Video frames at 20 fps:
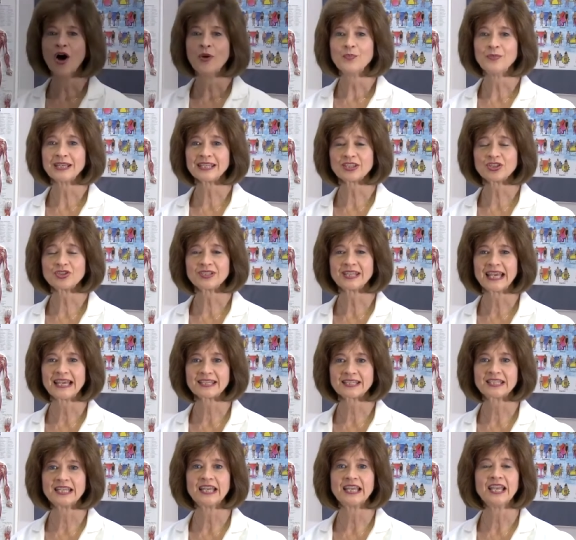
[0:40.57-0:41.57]
Muscle
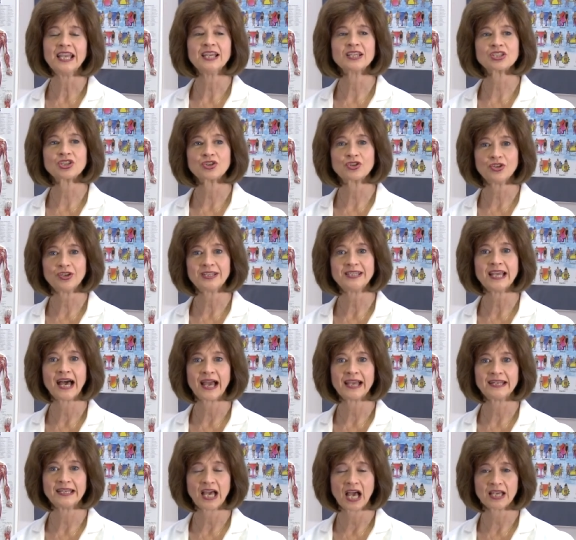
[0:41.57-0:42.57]
testing is a good
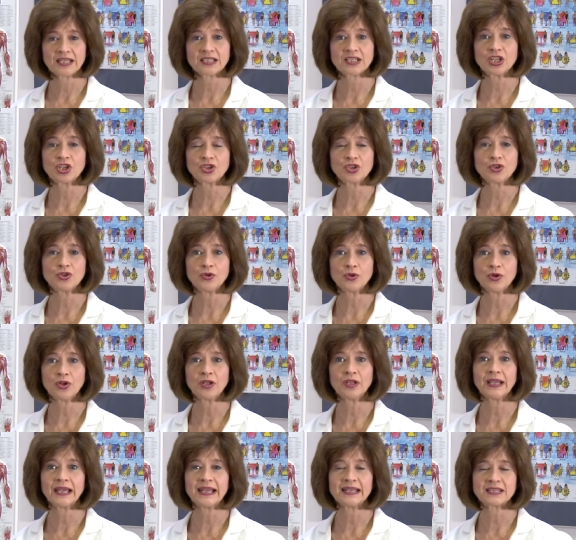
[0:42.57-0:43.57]
diagnostic
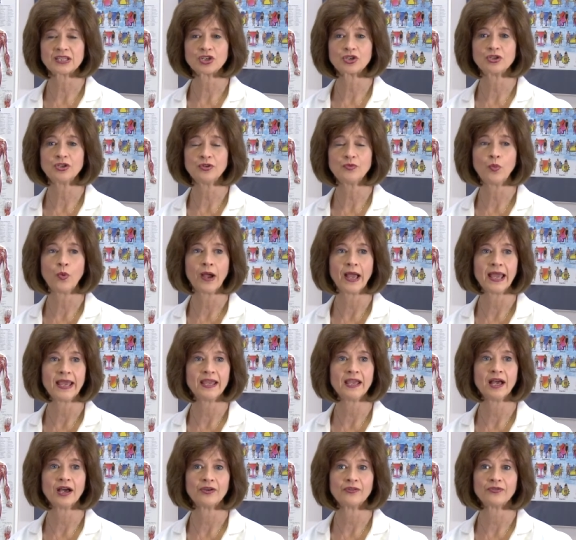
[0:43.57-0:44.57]
tool. It's a good
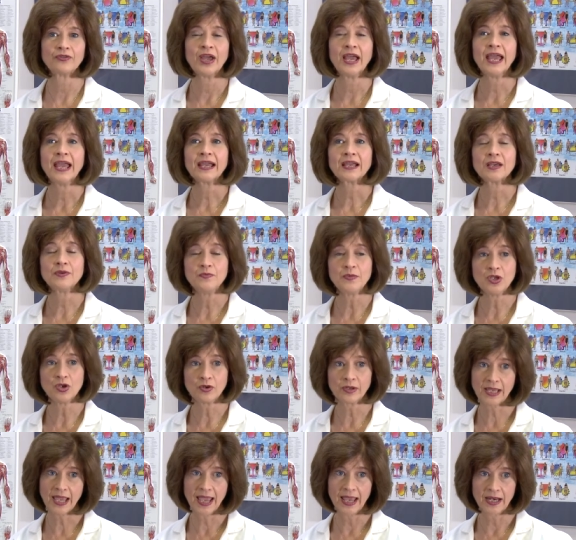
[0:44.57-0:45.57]
way of
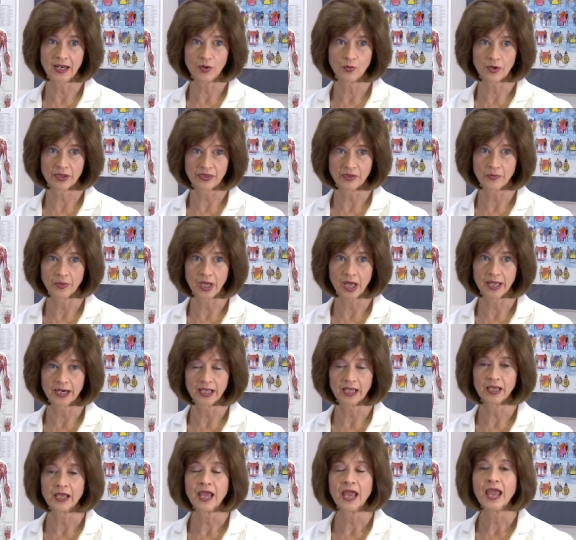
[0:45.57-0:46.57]
communicating with the
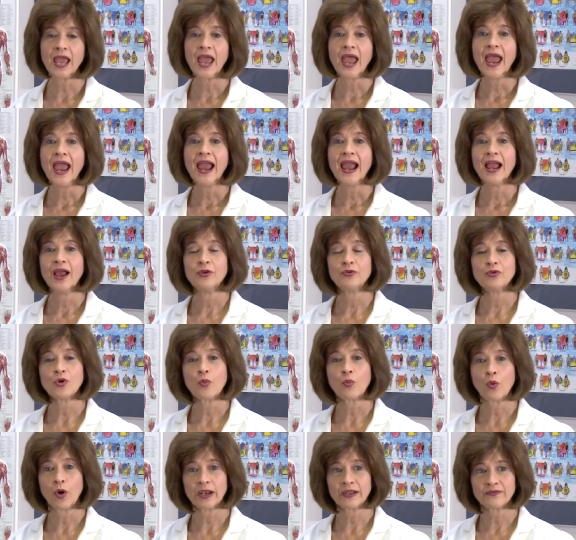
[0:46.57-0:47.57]
body. And
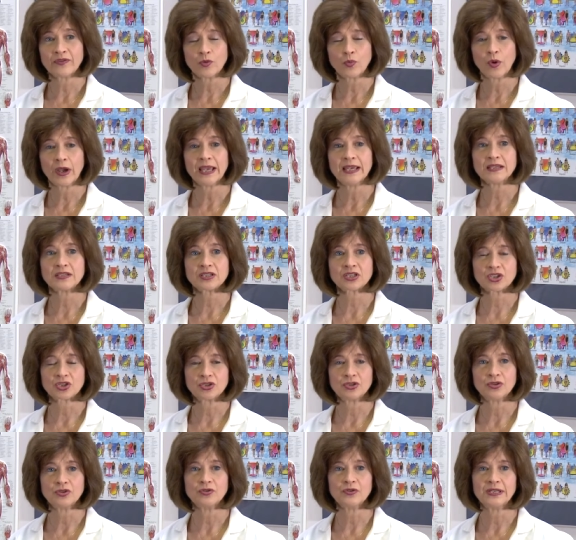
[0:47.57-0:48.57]
one of the ways
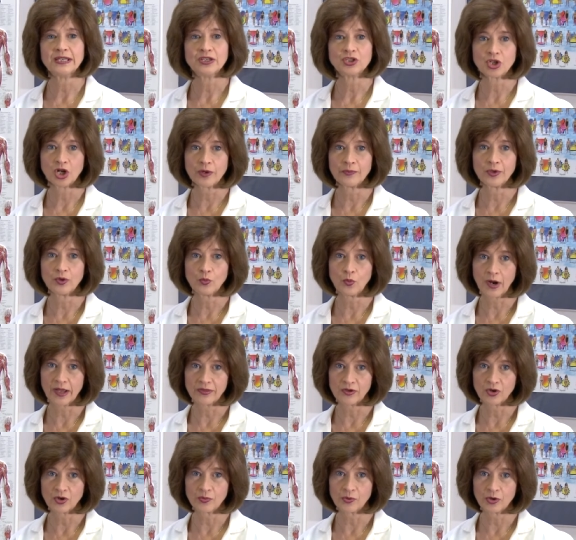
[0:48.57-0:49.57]
to determine
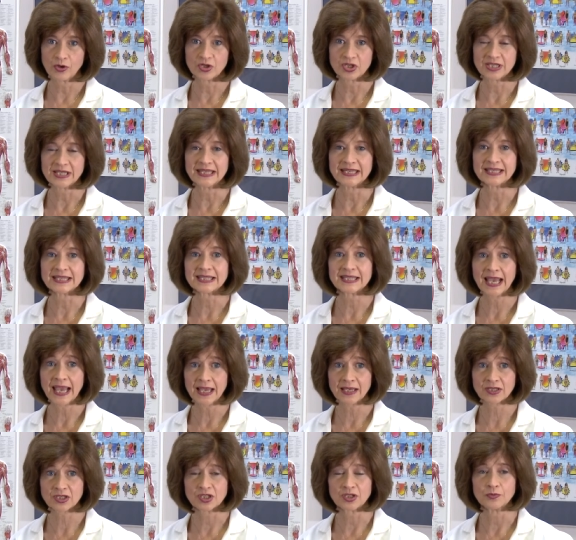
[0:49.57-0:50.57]
whether a person is
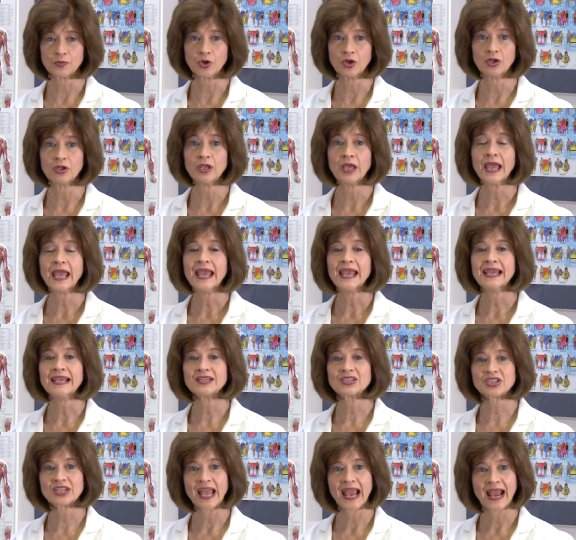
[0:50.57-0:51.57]
testable
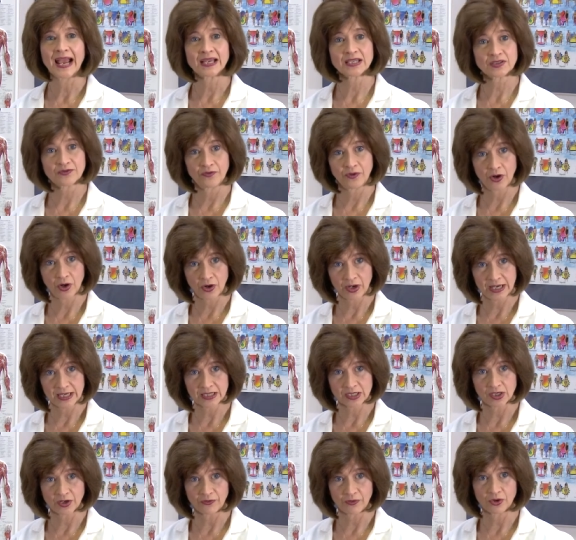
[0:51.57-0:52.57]
is to ask
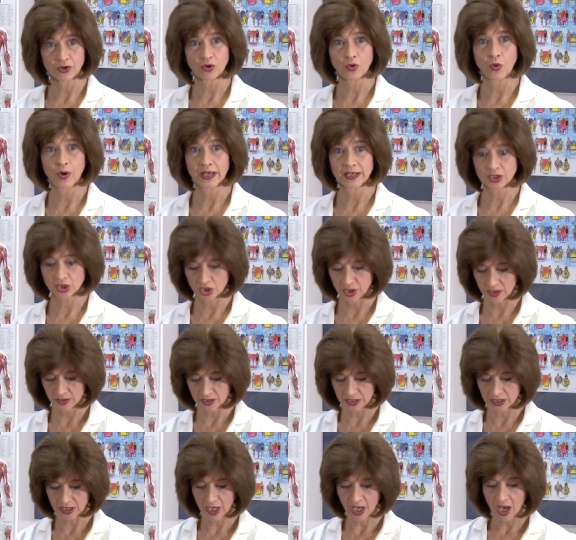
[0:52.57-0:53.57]
various different
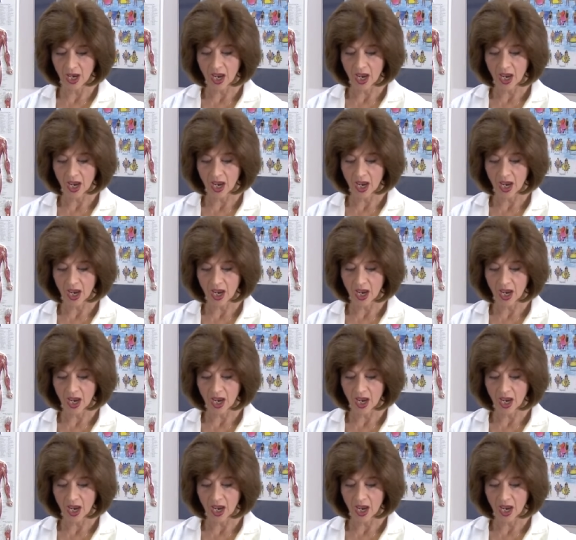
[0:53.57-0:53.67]
questions.